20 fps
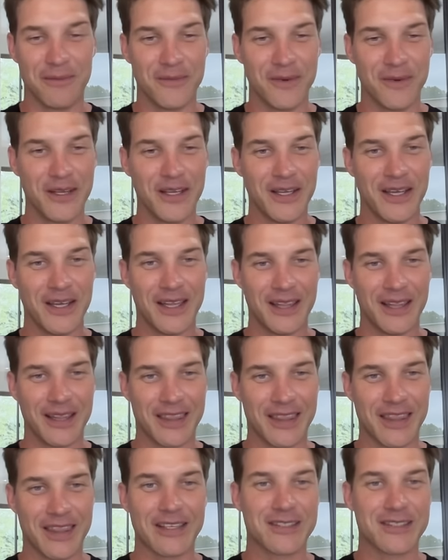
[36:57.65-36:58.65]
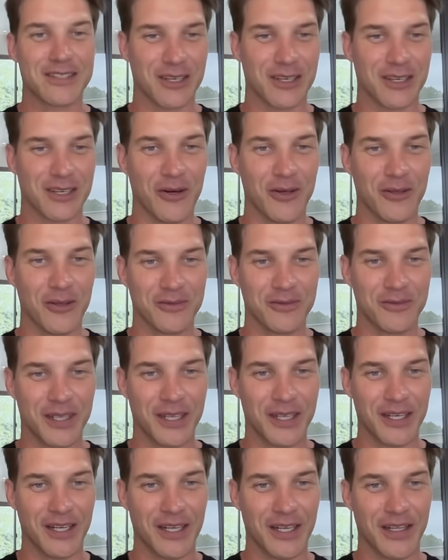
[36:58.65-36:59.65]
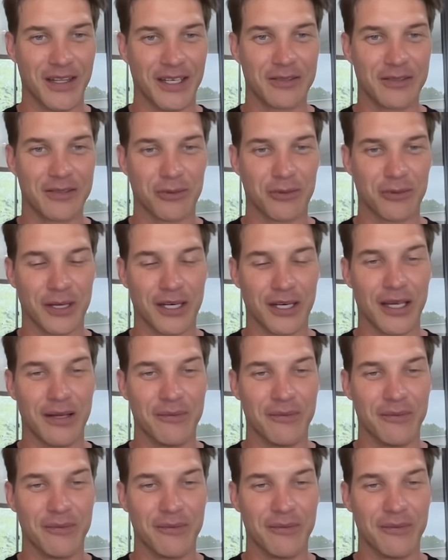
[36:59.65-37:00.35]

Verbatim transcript: that's the goal, and, and that's what we're going to aim for.